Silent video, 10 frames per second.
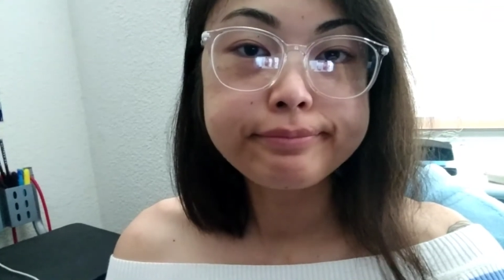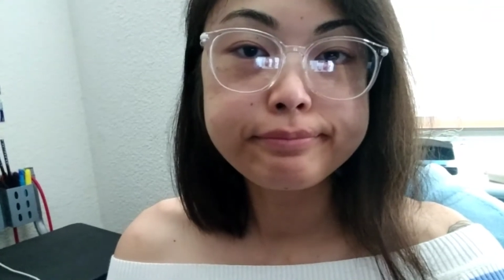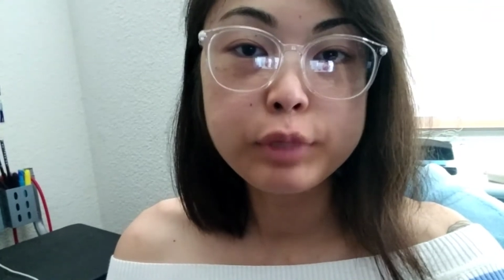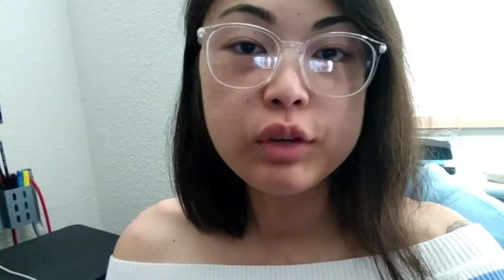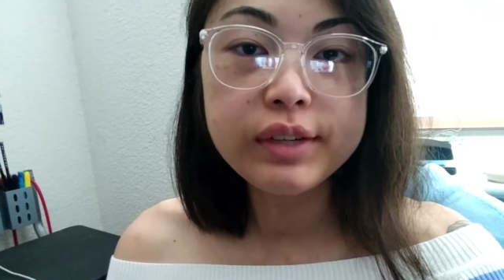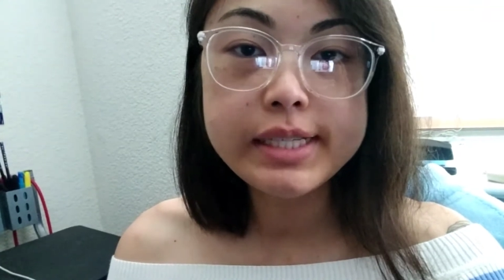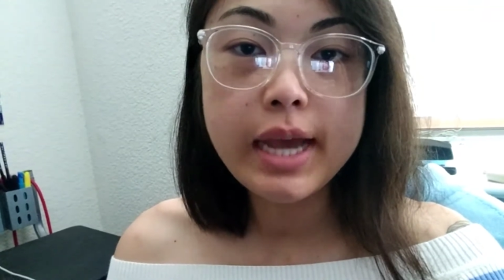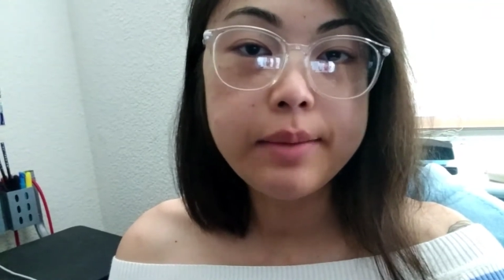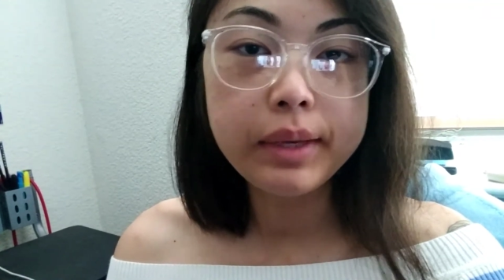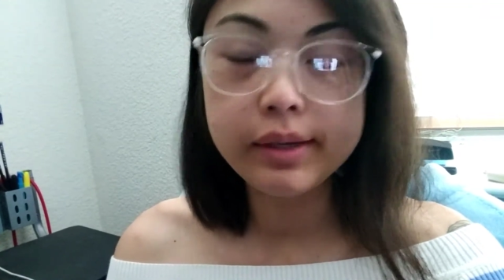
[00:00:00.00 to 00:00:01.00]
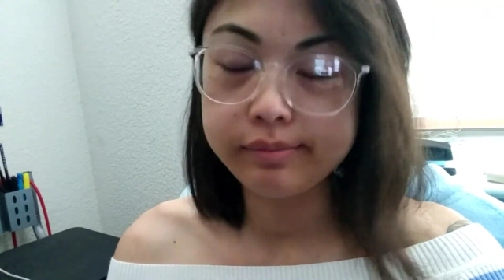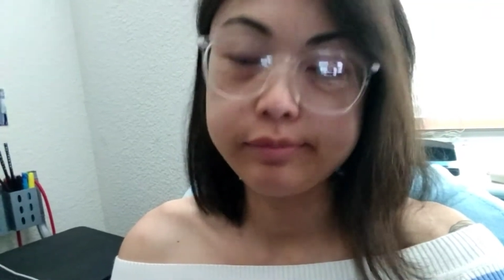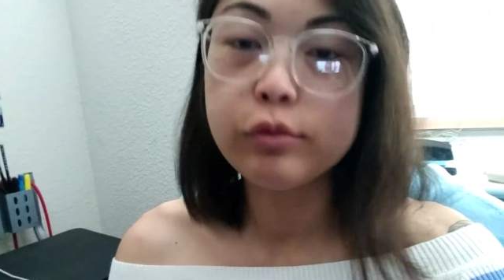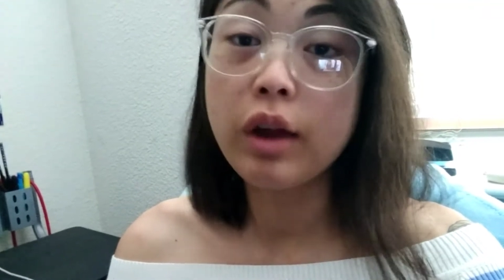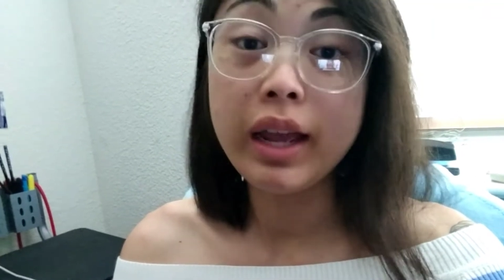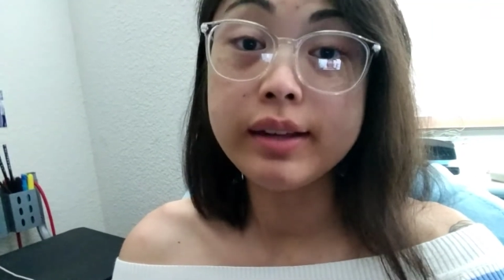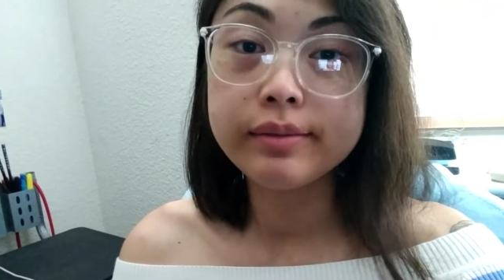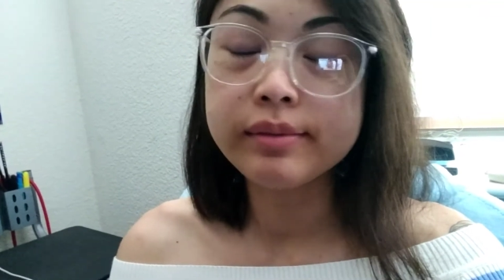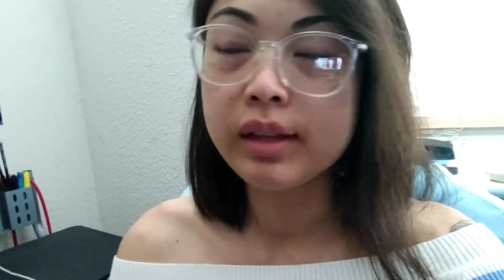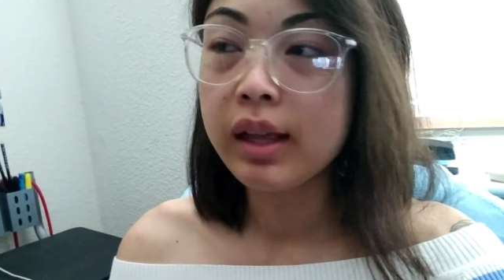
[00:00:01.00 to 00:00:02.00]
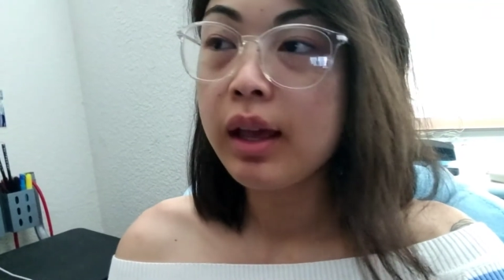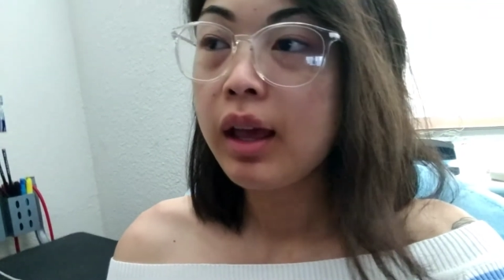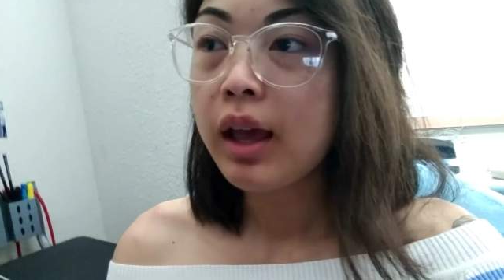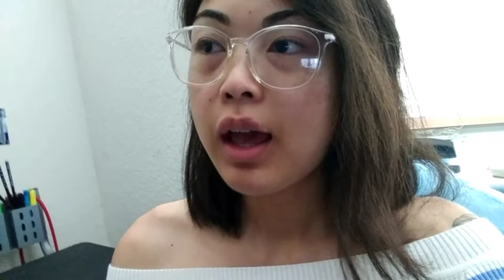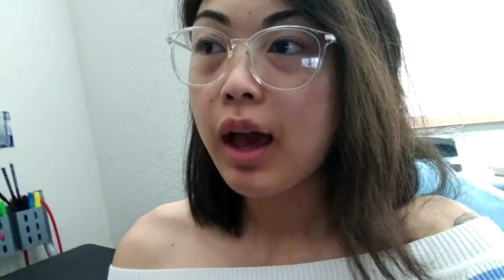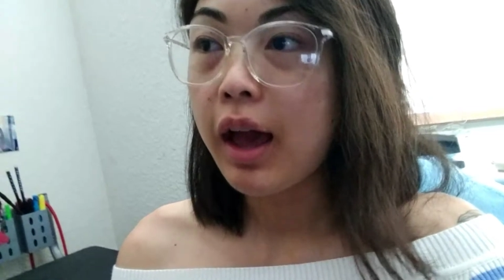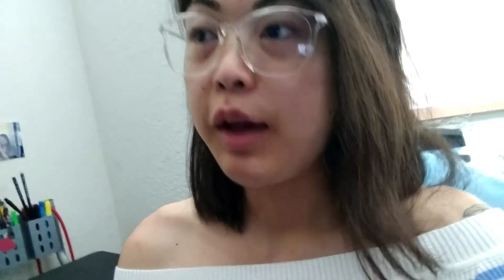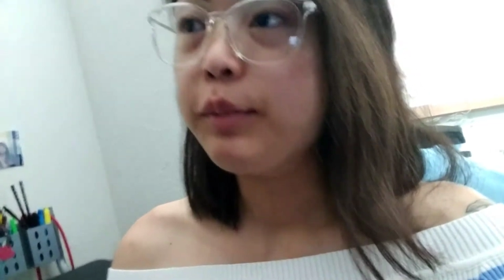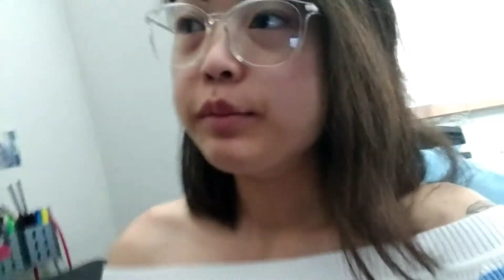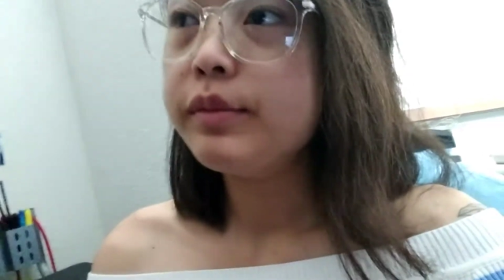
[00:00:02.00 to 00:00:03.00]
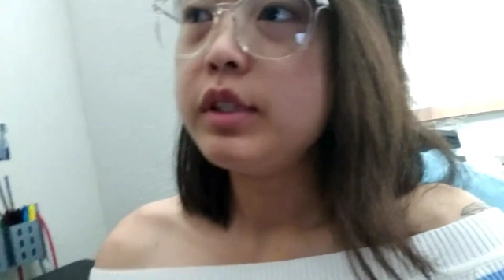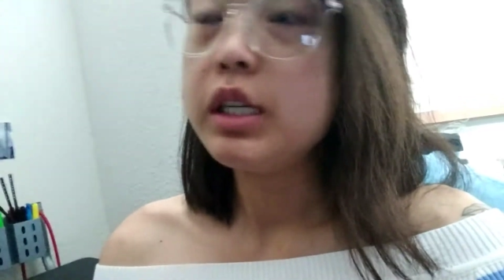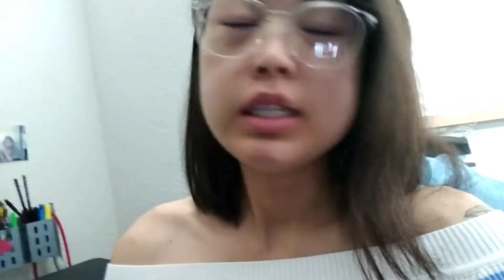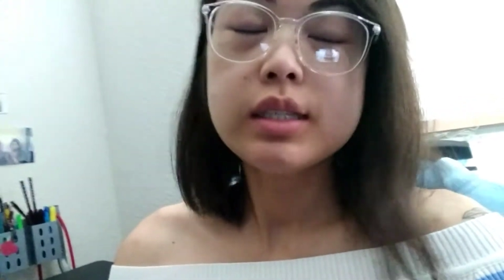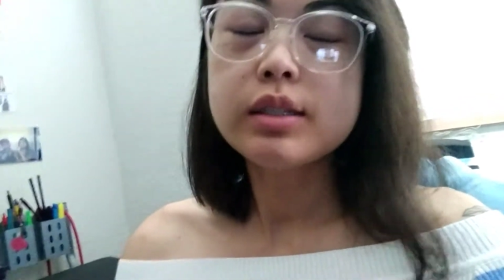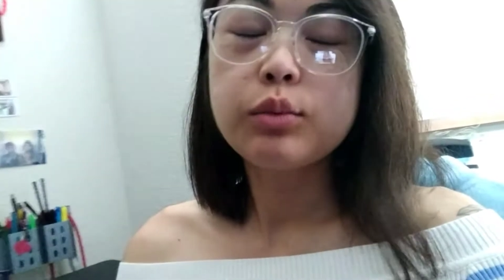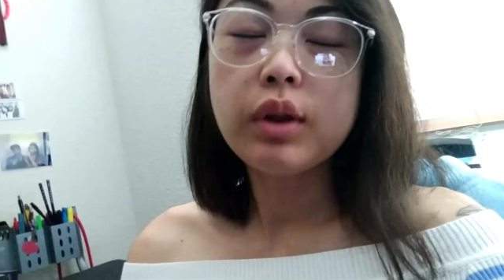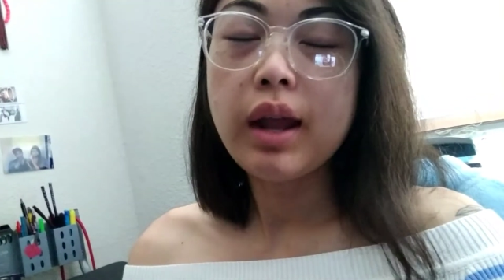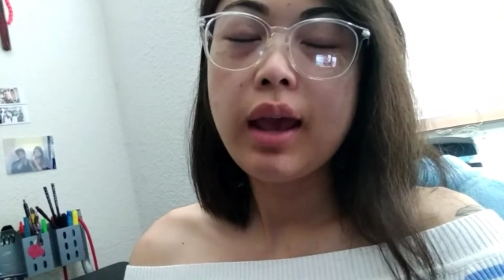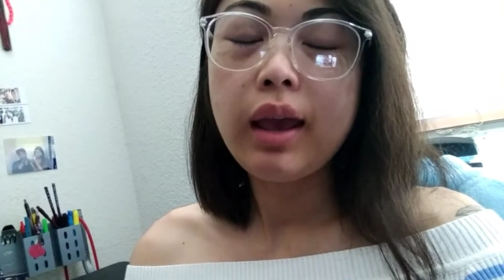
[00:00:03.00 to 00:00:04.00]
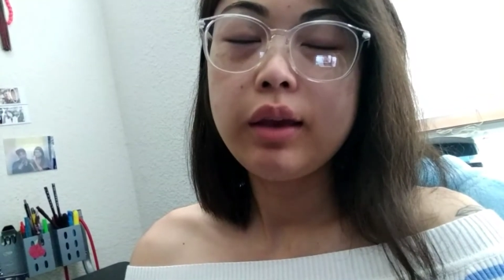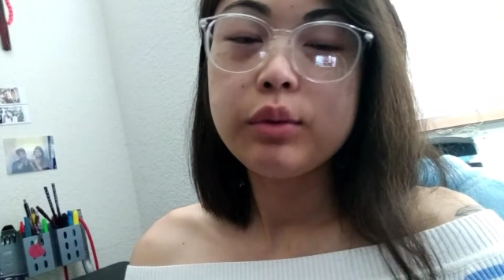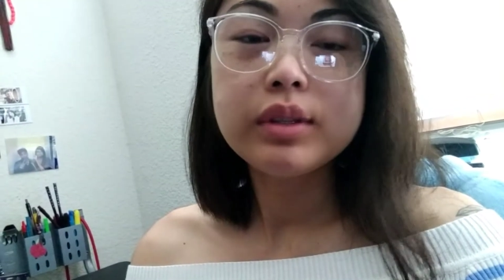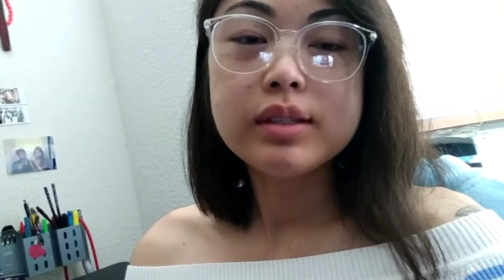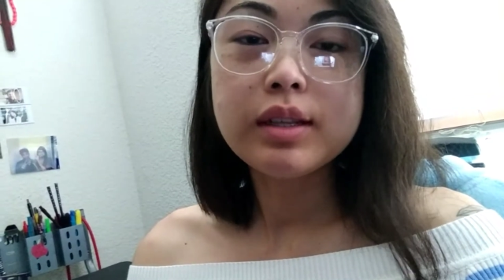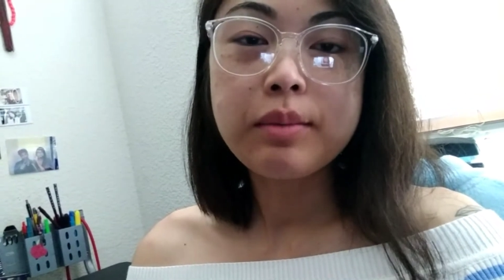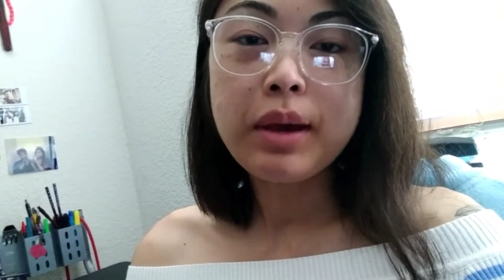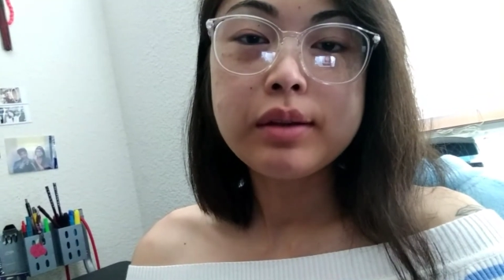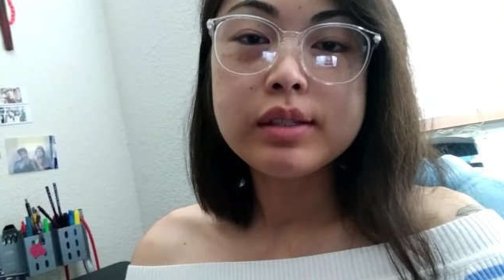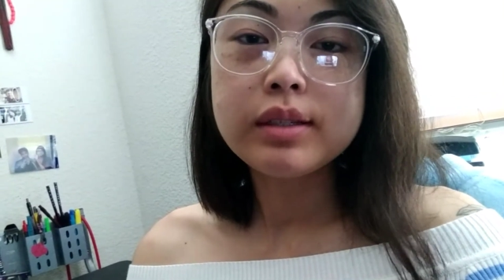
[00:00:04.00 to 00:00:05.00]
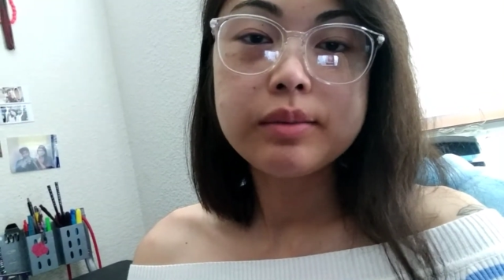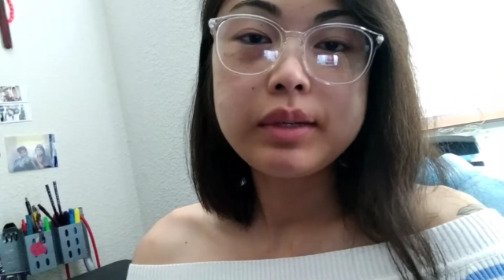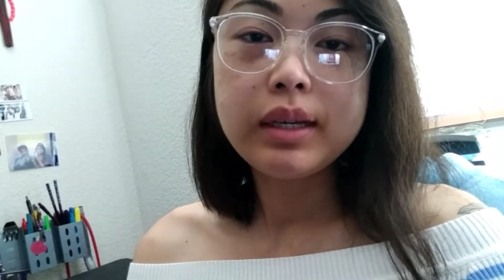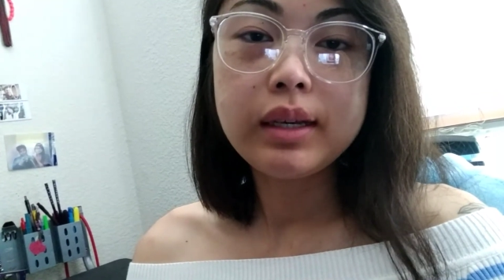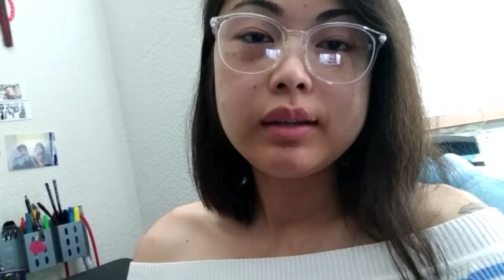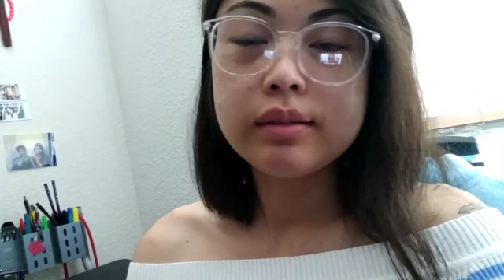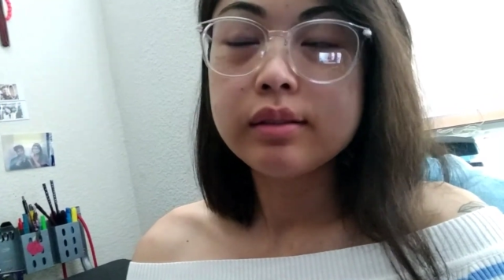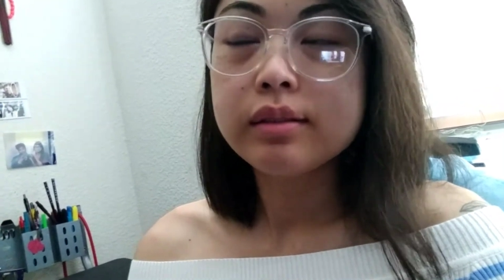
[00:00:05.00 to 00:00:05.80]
Perfect timing, right? Just when I was about to be